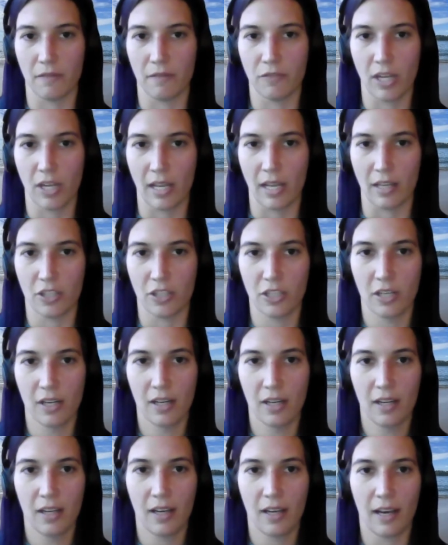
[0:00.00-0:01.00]
change.
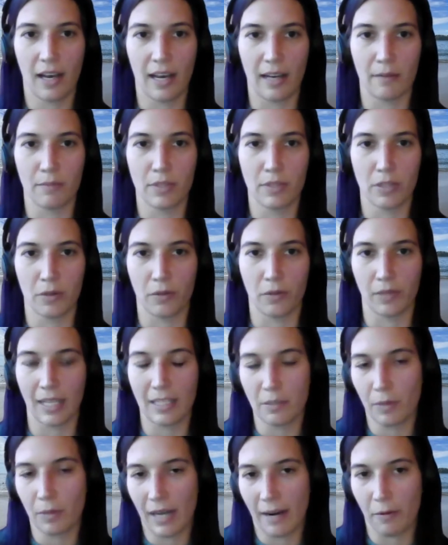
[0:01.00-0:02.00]
So
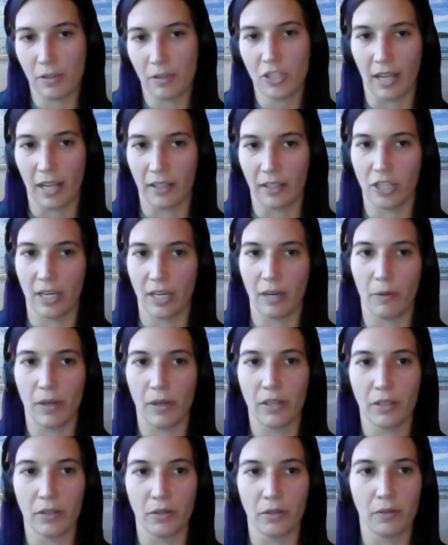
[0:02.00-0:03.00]
that's what I would challenge anyone
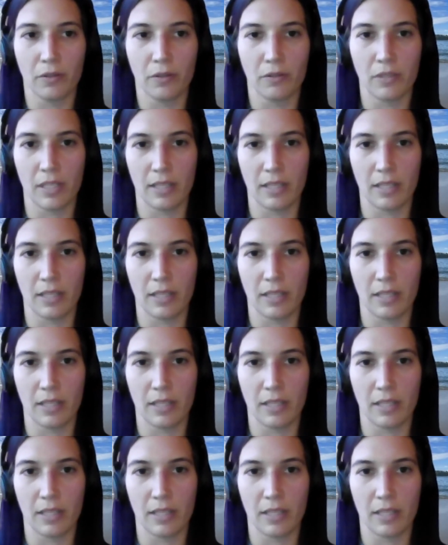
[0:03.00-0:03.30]
who